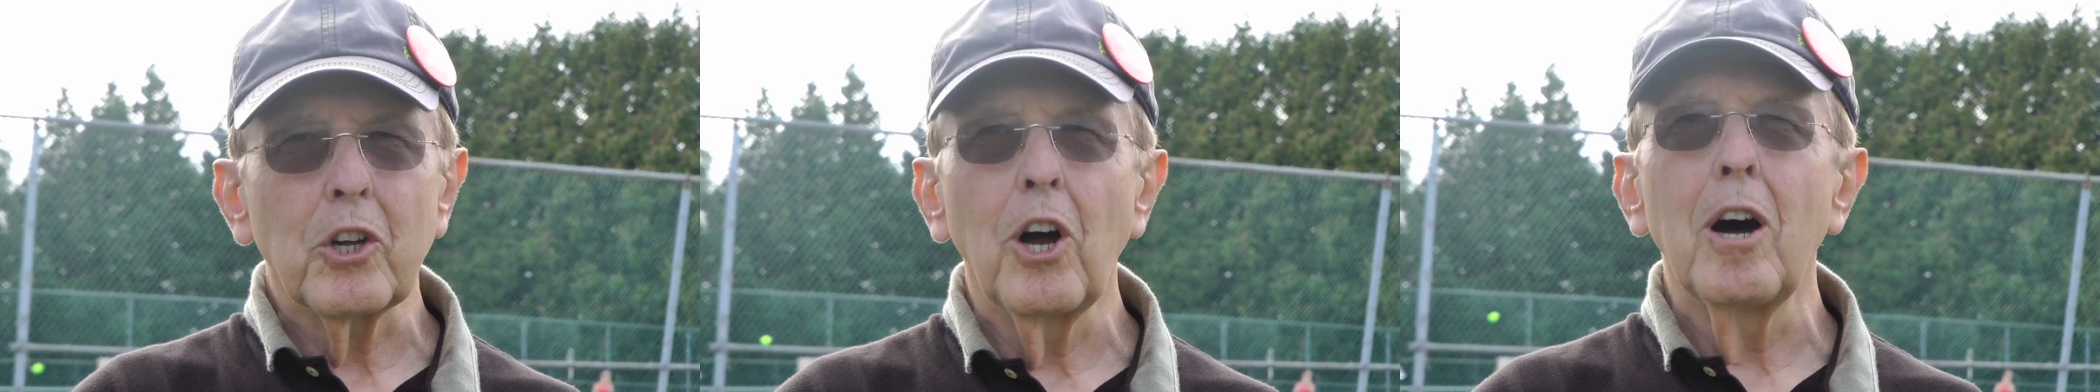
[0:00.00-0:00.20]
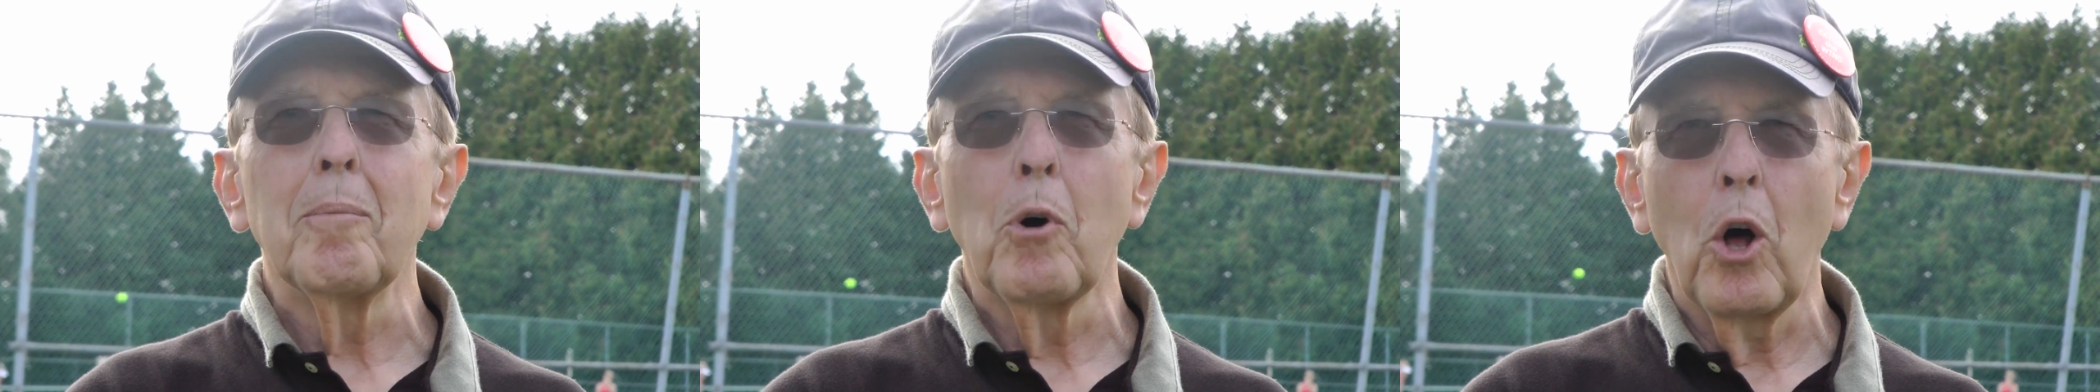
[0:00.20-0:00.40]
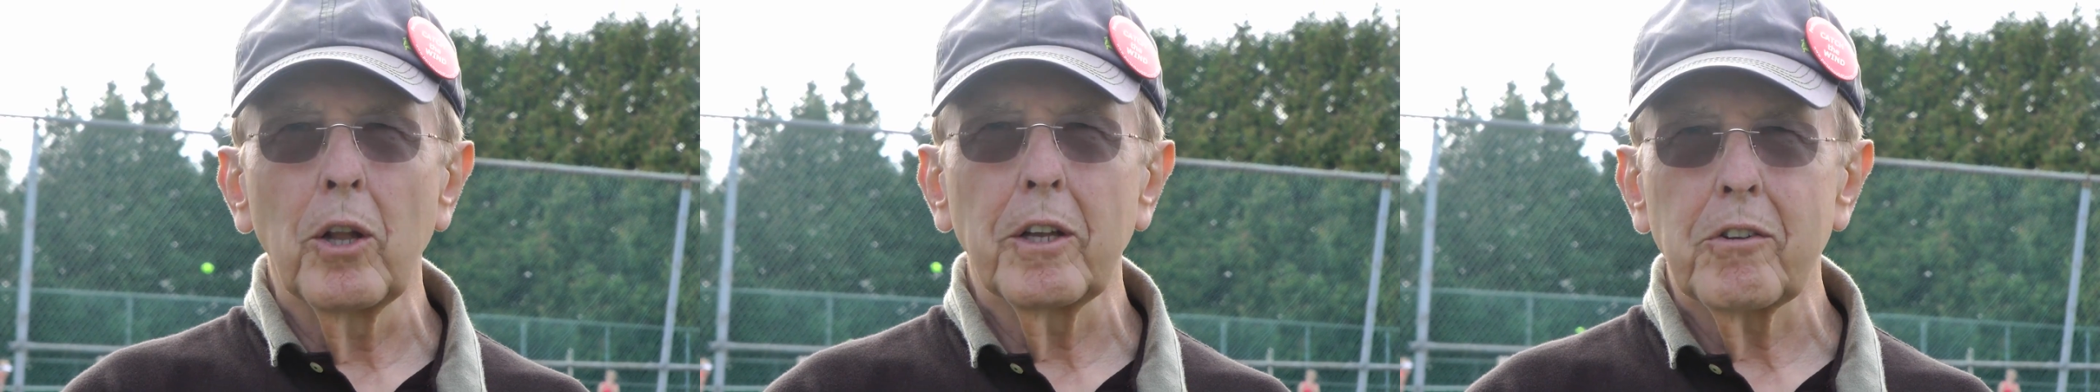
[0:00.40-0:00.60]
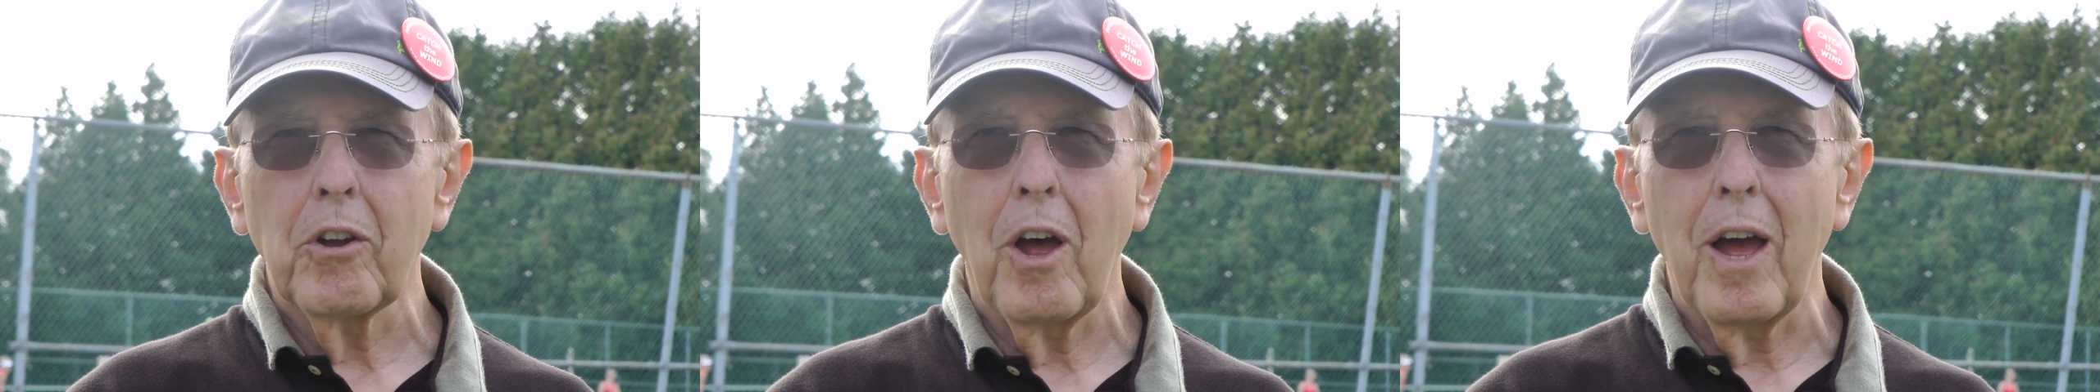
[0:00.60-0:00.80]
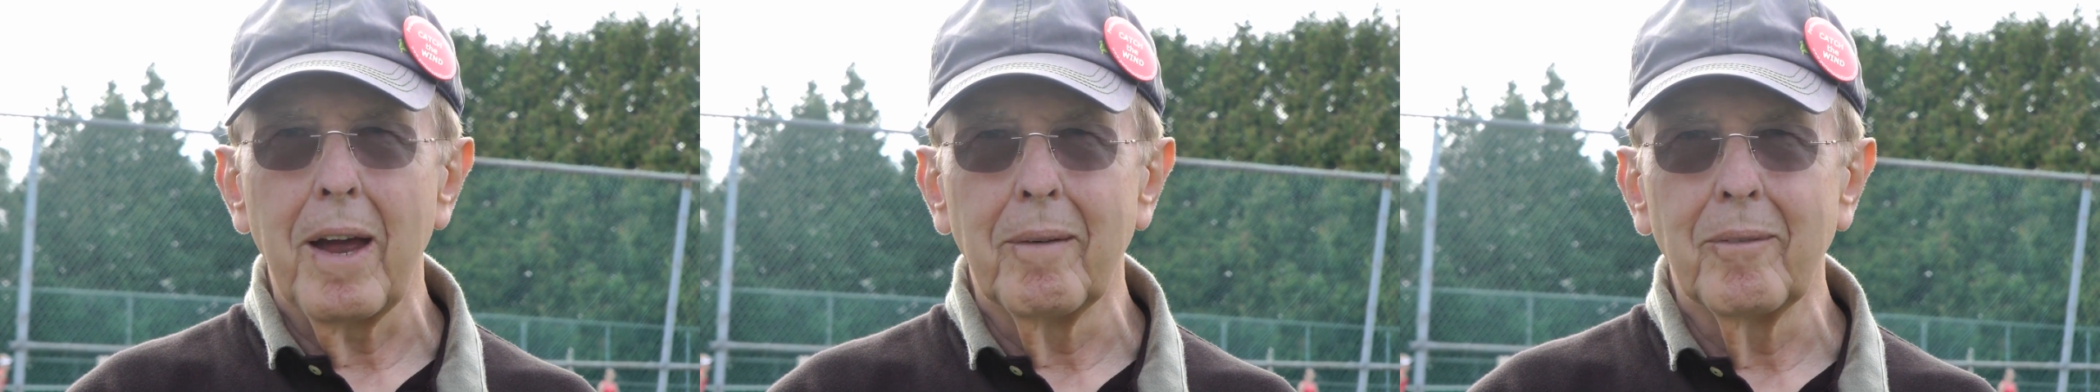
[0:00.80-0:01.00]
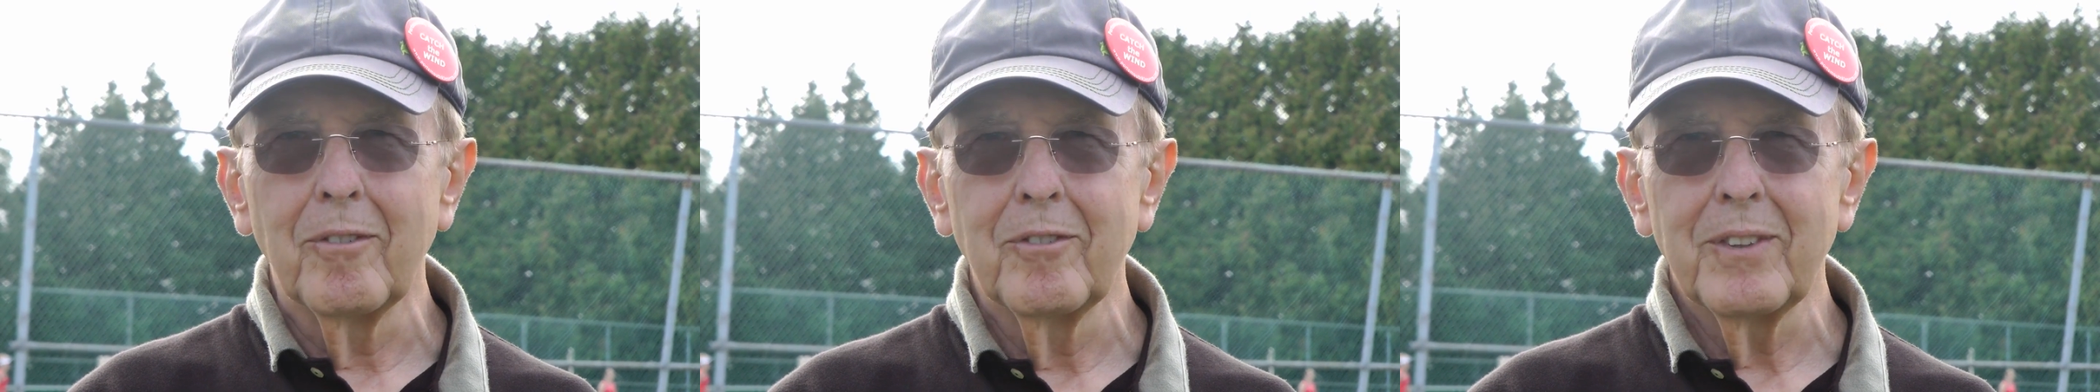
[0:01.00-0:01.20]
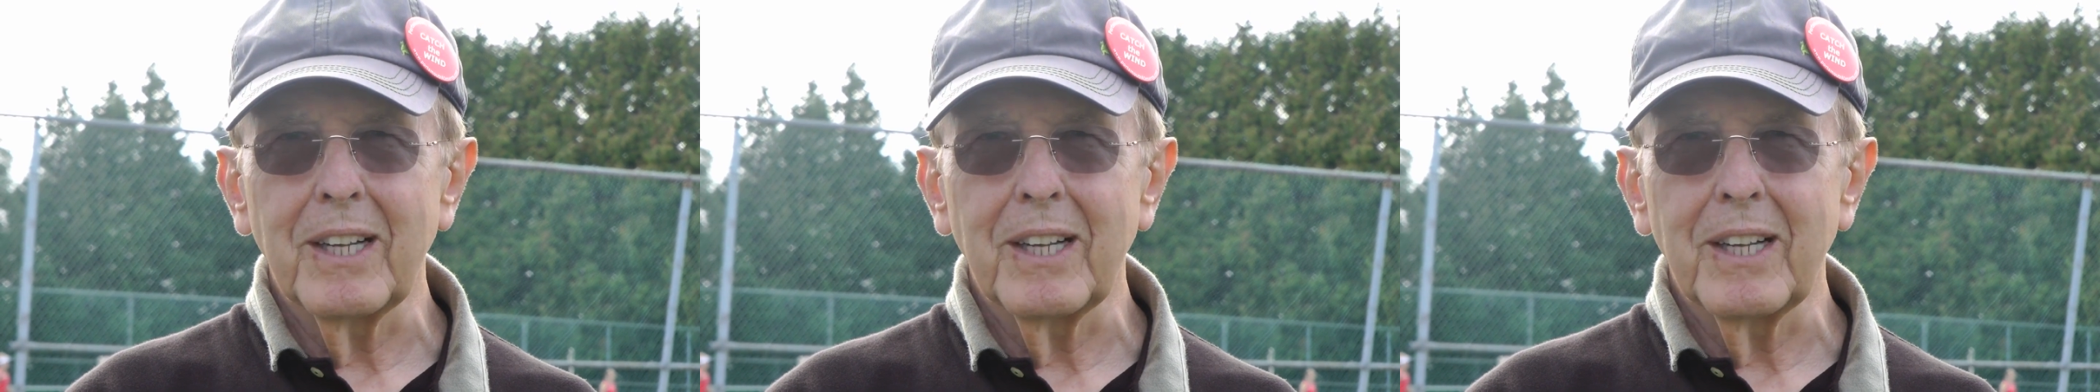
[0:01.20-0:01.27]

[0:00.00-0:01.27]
come all the time.